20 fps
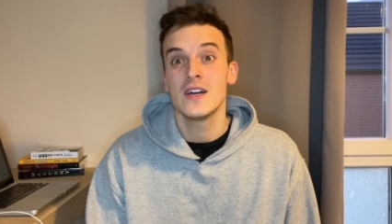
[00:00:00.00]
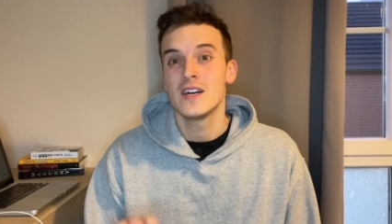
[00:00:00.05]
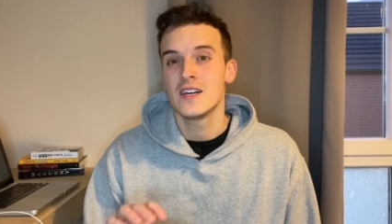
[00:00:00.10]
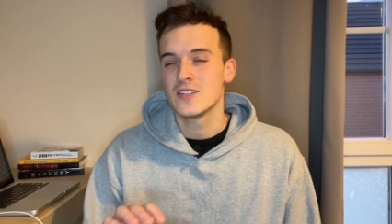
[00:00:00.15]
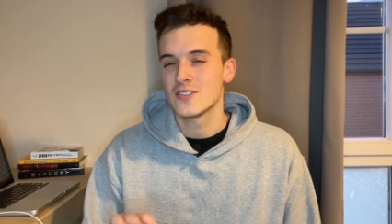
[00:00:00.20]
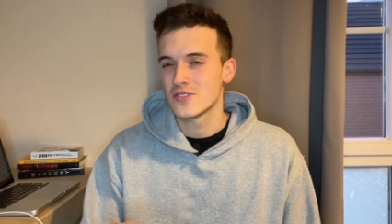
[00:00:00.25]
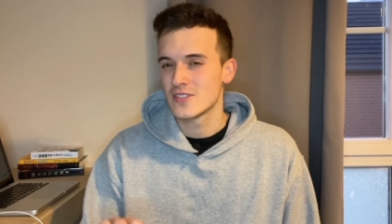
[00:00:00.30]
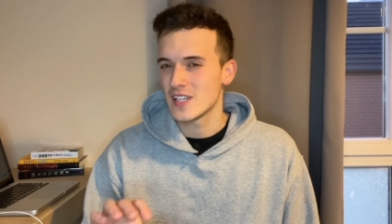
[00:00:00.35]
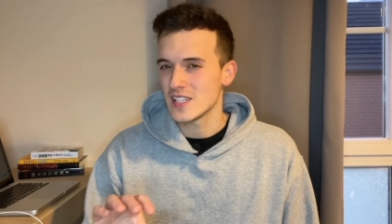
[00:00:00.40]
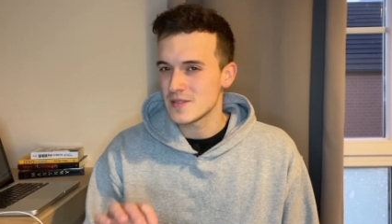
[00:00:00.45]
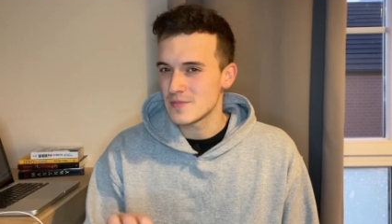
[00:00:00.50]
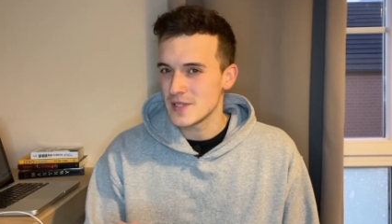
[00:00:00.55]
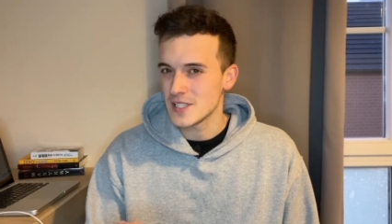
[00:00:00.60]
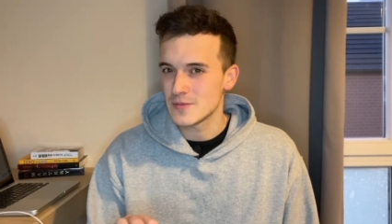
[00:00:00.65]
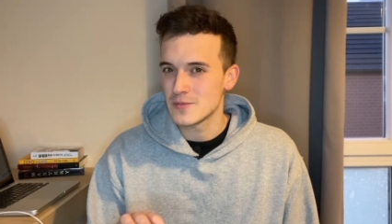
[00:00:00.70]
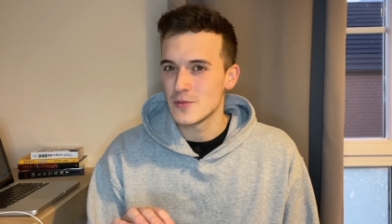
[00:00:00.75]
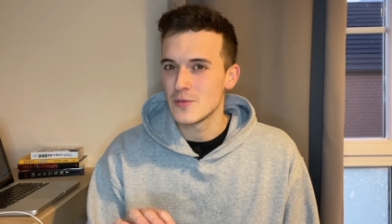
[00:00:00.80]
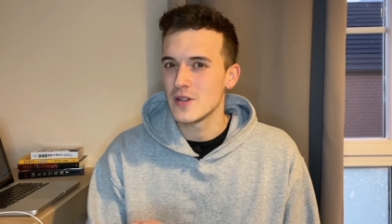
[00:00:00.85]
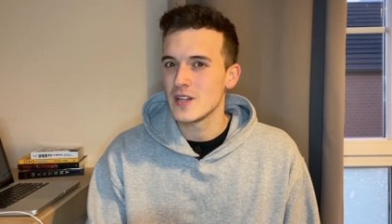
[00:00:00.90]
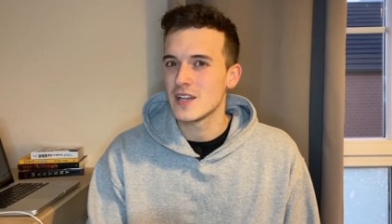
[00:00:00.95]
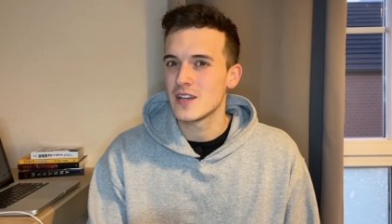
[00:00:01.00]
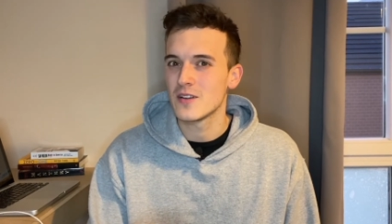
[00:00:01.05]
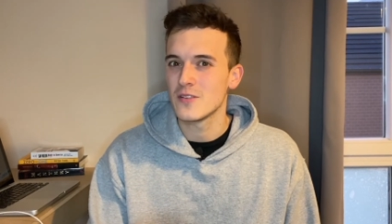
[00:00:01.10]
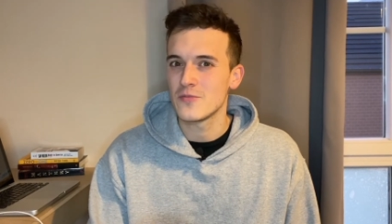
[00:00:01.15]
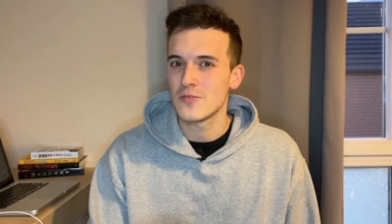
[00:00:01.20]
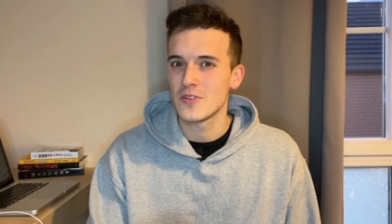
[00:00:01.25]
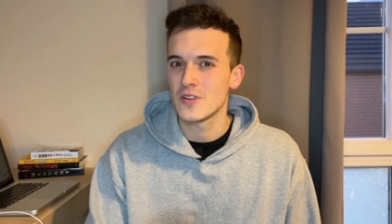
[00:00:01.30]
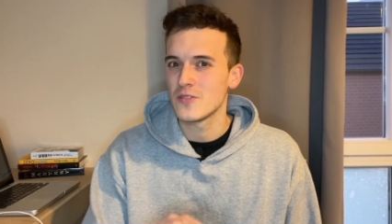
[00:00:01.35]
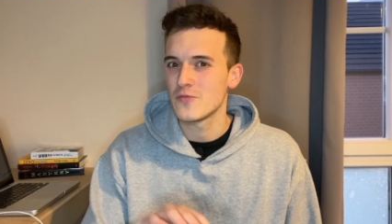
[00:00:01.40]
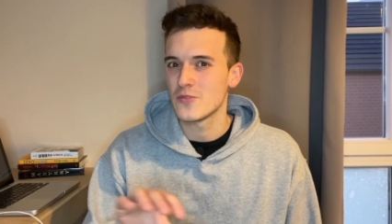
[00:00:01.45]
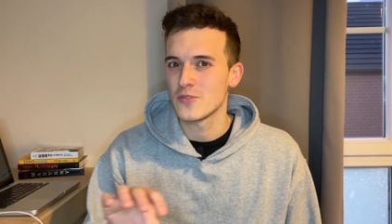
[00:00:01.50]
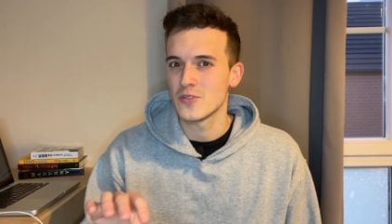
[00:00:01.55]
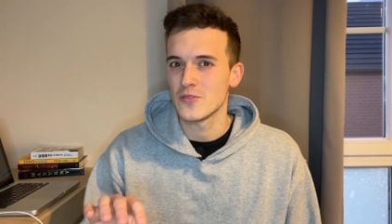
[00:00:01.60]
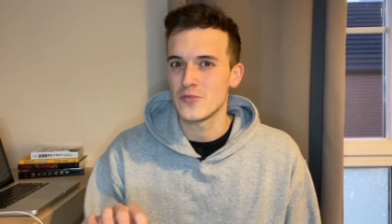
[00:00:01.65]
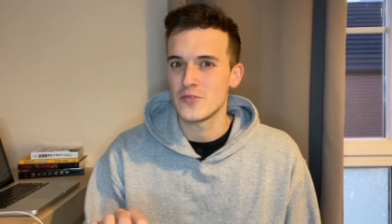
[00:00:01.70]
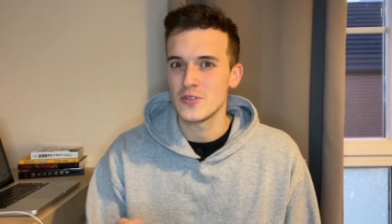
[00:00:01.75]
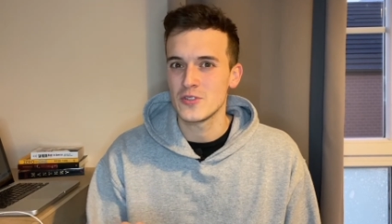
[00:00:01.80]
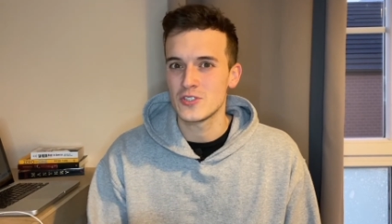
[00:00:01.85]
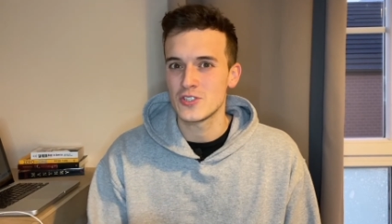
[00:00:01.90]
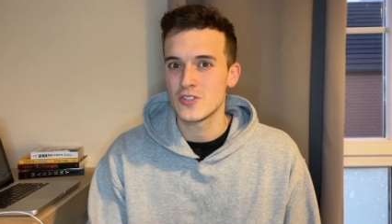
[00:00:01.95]
So that makes me really confident for the
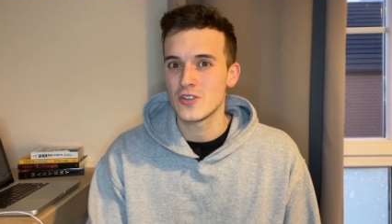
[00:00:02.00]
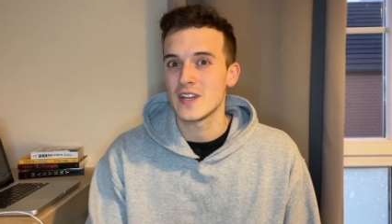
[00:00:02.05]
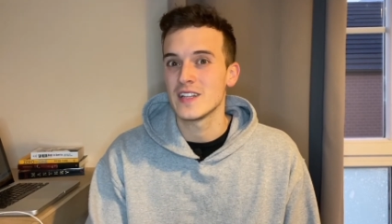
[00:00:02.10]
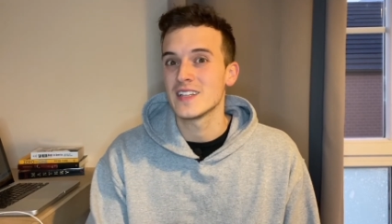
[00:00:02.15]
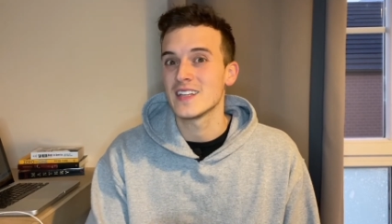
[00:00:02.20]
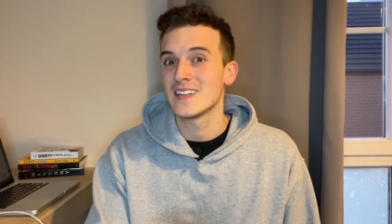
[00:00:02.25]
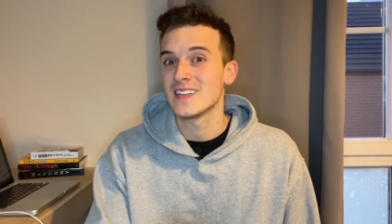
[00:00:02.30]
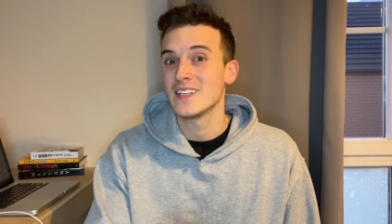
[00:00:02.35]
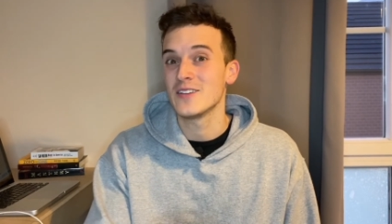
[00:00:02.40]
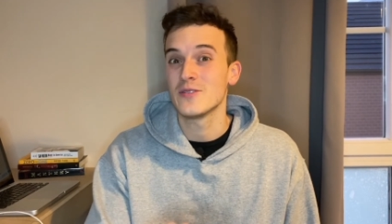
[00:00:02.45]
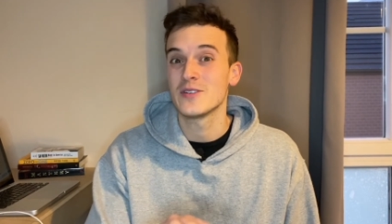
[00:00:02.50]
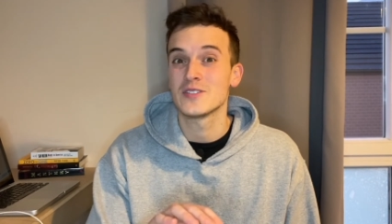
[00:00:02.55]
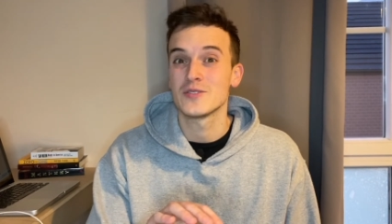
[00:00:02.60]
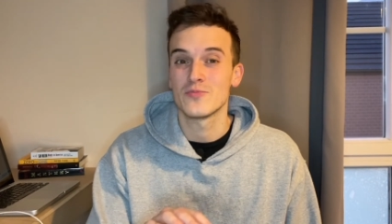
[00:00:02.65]
future and that NIO has a